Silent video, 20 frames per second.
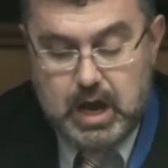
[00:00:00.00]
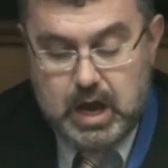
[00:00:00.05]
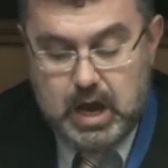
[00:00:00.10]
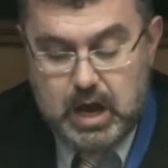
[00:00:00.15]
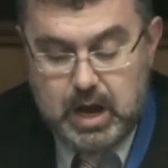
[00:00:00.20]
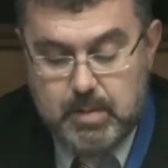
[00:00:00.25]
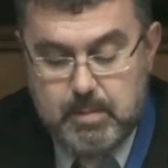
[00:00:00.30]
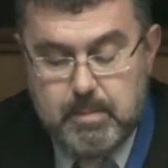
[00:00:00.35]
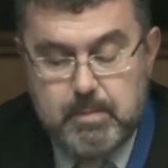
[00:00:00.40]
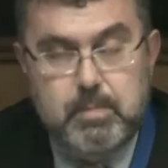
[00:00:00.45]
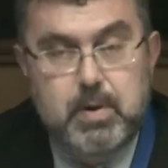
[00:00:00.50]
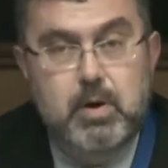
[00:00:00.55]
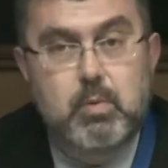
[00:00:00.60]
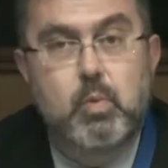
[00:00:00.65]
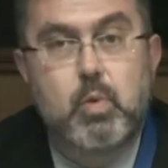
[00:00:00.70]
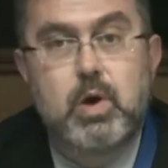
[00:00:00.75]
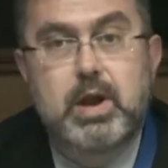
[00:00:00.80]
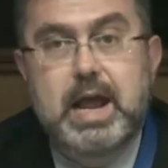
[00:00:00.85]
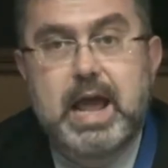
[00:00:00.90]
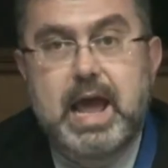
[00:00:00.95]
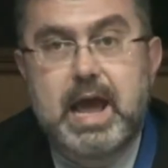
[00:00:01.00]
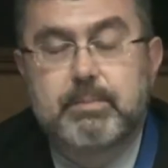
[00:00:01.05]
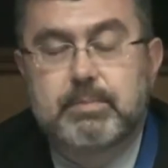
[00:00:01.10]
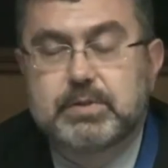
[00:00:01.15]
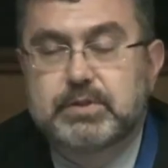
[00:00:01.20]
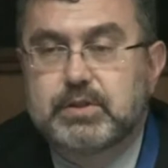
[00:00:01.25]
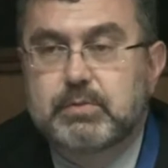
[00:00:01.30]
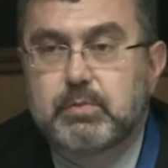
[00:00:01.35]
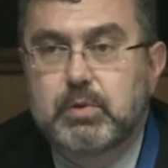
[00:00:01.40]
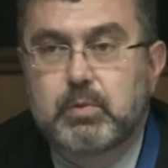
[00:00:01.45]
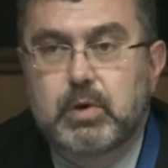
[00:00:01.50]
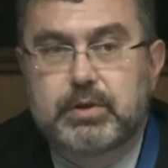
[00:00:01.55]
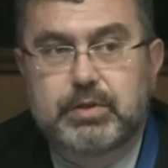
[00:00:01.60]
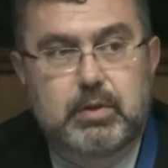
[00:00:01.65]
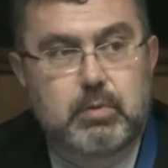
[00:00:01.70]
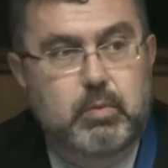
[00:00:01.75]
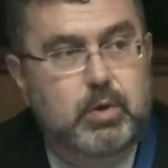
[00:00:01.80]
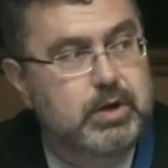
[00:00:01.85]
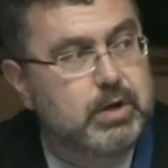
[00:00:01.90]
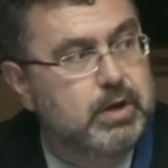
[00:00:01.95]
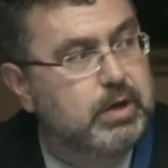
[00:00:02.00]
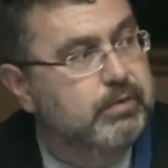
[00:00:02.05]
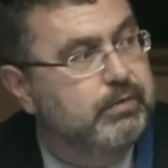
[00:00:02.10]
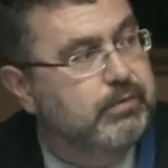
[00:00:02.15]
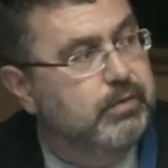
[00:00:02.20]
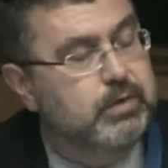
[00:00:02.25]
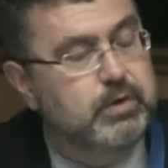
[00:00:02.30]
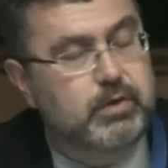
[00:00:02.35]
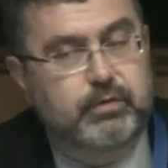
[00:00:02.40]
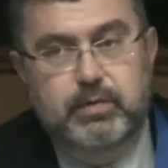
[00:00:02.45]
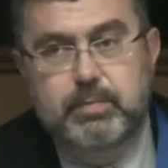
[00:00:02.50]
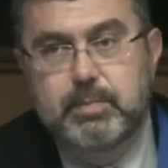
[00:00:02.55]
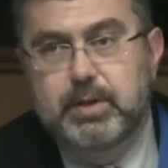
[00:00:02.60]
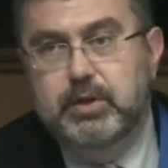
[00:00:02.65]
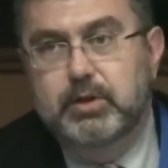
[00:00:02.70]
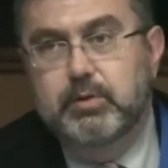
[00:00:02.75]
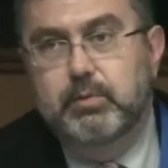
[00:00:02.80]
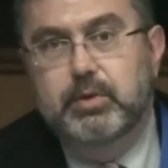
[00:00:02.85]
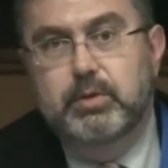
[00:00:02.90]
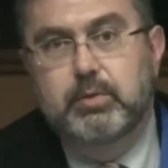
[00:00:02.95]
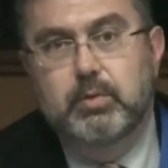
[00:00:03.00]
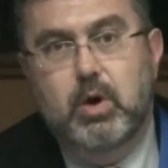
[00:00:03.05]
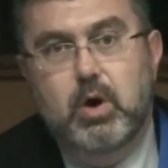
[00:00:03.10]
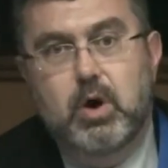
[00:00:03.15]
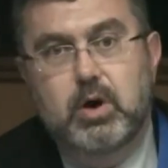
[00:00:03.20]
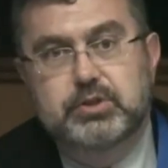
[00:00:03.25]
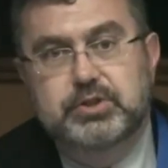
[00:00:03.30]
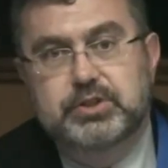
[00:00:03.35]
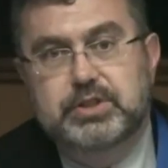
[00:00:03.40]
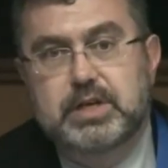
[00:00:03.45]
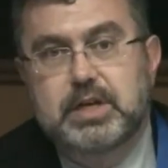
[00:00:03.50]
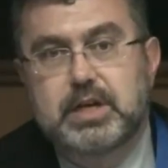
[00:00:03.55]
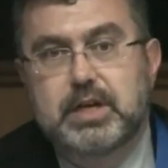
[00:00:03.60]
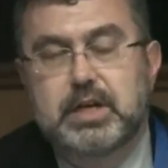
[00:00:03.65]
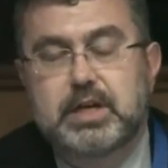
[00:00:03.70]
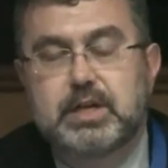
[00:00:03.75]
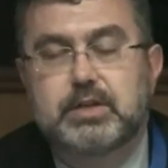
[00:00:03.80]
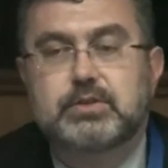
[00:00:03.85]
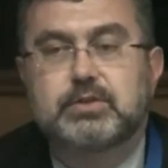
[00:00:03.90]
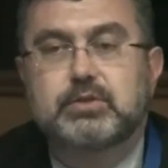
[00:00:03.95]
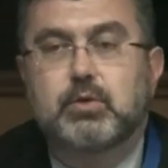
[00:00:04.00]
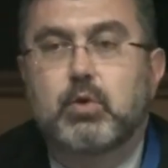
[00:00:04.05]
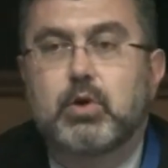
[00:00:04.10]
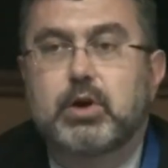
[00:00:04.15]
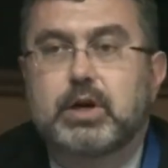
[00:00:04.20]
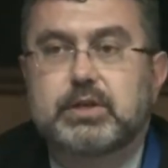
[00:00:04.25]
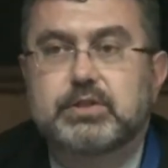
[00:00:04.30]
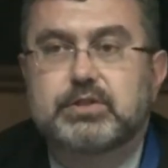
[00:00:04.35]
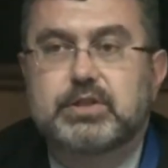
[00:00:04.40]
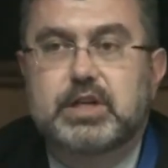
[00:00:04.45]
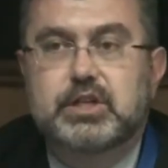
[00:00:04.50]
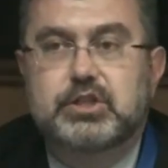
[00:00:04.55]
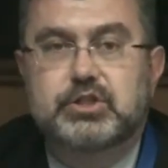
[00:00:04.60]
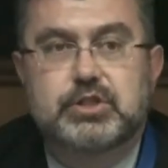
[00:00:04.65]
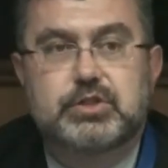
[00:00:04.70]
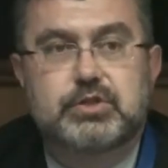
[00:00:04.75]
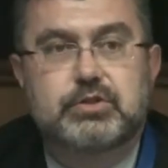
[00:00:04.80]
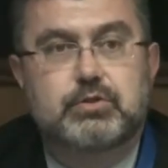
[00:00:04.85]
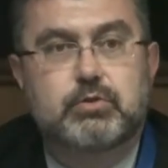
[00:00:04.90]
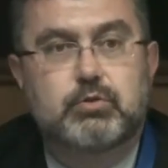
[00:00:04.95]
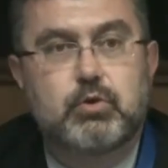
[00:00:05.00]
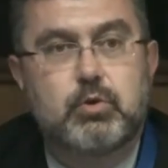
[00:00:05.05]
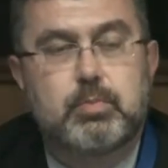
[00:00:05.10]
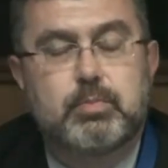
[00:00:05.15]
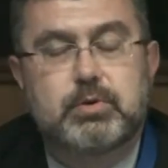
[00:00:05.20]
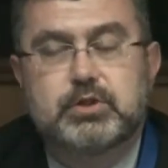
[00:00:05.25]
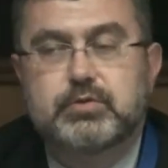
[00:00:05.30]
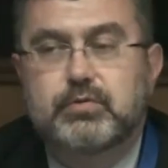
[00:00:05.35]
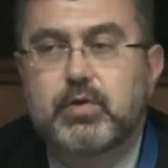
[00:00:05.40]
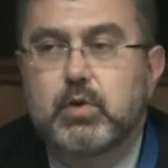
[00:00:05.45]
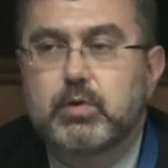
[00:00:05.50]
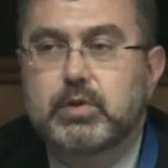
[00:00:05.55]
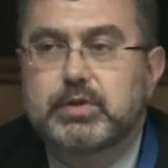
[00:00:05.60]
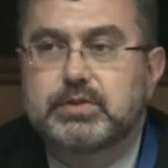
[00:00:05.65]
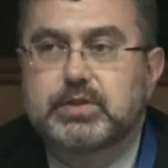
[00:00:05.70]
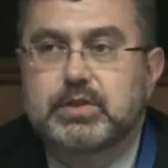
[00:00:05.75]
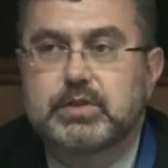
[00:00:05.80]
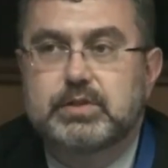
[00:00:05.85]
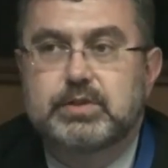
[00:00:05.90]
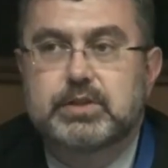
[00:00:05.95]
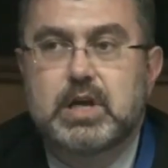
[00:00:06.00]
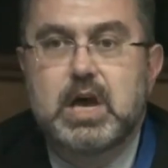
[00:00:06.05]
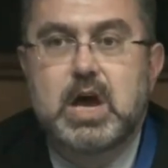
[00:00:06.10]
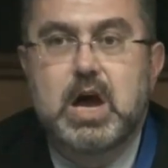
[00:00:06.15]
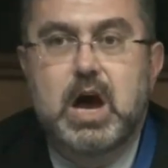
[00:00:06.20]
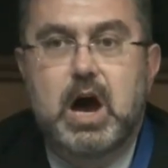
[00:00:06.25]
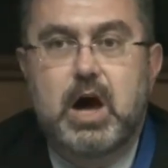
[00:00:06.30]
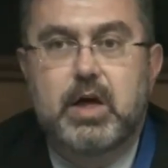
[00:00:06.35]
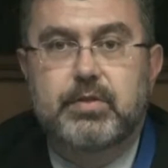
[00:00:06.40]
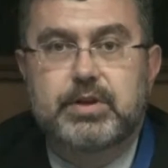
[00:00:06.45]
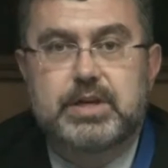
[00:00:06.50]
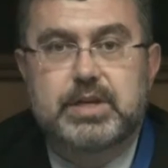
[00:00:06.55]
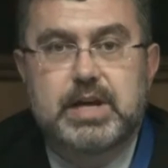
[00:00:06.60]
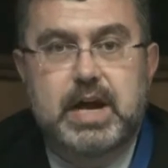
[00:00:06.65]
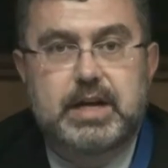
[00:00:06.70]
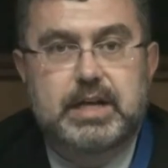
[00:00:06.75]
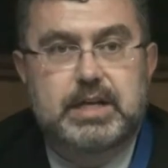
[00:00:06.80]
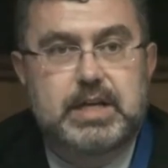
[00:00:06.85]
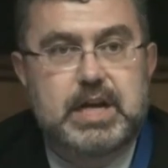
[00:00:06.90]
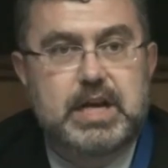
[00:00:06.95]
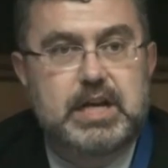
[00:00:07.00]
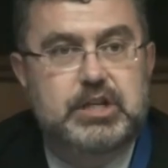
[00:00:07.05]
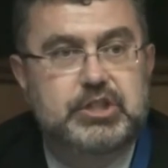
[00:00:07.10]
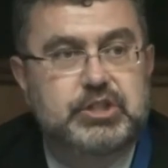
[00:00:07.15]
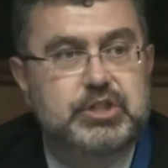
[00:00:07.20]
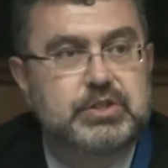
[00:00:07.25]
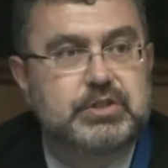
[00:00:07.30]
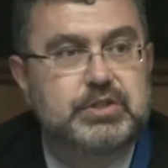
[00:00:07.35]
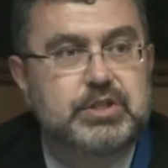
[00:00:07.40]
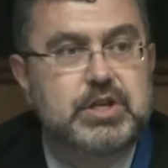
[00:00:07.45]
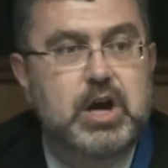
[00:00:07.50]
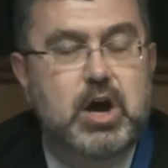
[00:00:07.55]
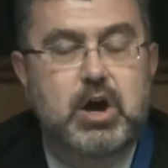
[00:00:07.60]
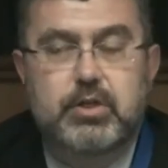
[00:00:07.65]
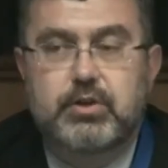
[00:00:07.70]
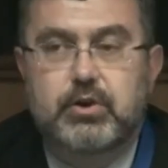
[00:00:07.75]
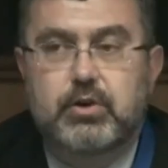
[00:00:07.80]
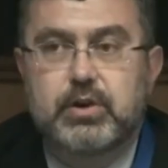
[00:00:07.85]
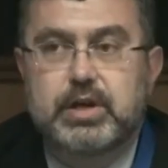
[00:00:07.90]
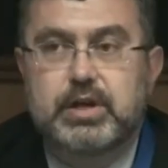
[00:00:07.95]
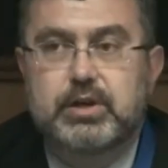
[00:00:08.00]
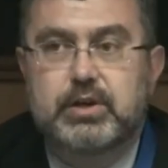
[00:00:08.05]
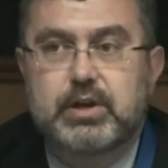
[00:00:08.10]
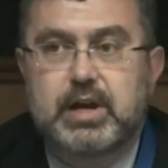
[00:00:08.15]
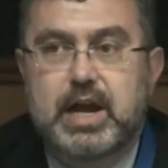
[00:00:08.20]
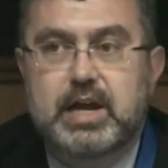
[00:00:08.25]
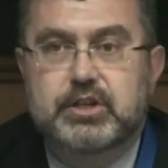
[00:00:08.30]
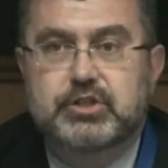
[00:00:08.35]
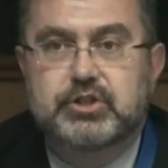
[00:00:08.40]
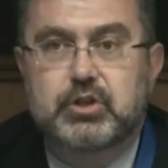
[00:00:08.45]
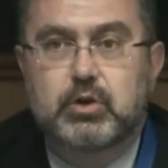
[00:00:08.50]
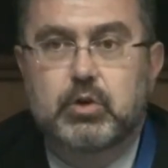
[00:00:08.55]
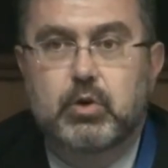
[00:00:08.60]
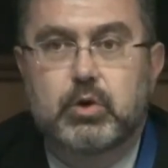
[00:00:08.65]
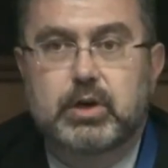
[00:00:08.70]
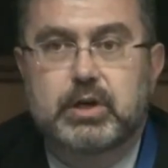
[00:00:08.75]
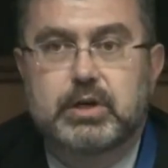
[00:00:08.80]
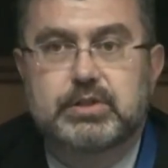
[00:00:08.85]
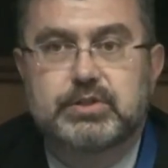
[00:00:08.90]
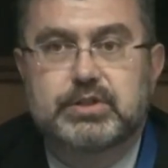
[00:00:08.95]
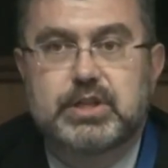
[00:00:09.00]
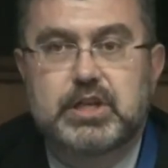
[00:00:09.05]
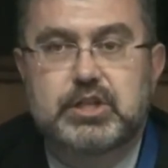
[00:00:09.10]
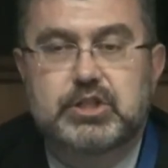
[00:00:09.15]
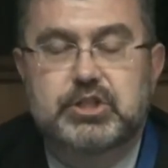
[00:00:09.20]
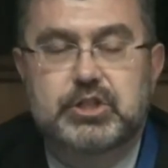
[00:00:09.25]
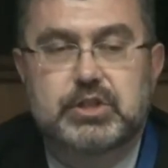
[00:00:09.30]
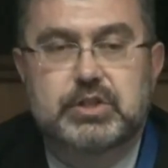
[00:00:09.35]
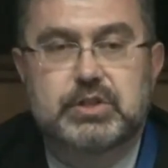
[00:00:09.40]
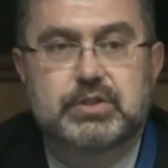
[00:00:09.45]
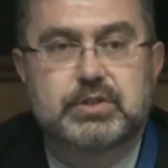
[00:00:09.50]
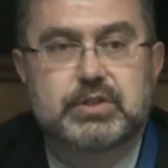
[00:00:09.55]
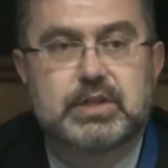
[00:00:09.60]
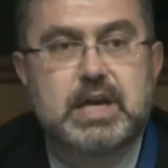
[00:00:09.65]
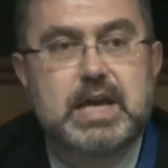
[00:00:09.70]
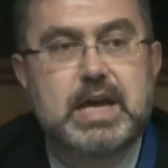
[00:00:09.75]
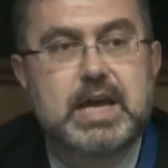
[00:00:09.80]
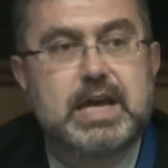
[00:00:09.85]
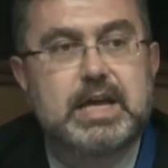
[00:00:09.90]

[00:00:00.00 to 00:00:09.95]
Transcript: Uh, but what happens, I think what, if you're familiar with Austin and his organizations group, which focuses on the United Nations and other international organizations,